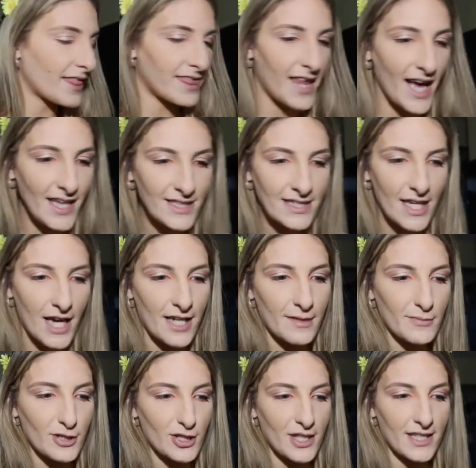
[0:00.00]
that done,
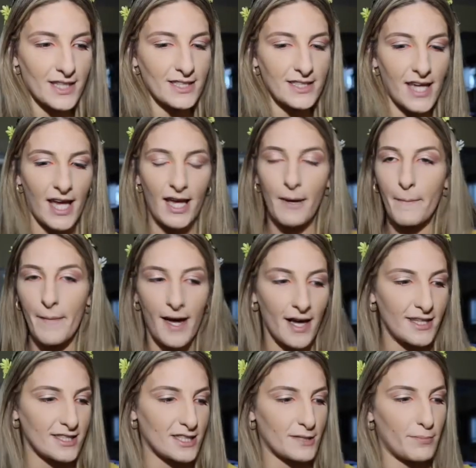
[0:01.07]
I'm just gonna take
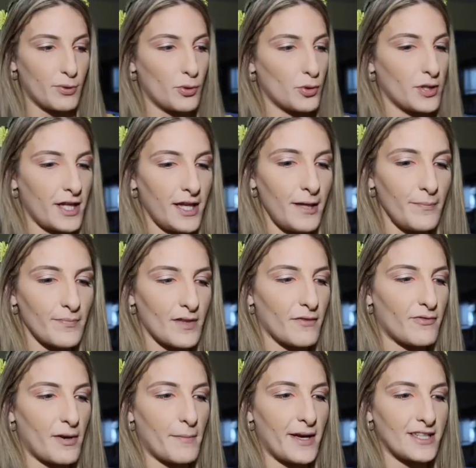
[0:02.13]
my spoolie
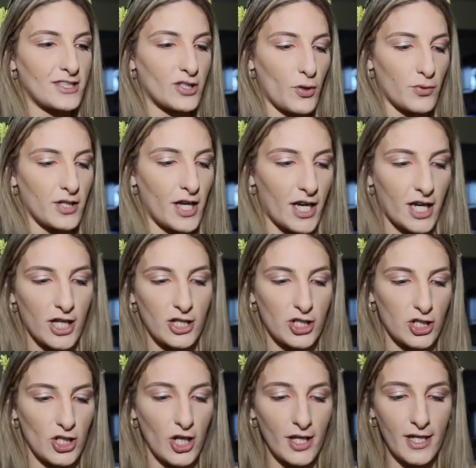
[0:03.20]
from my Sonia
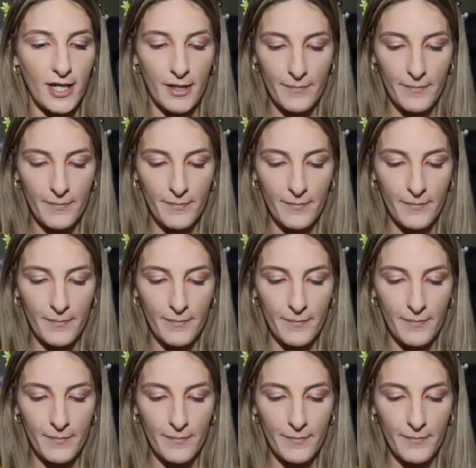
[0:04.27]
Kashuk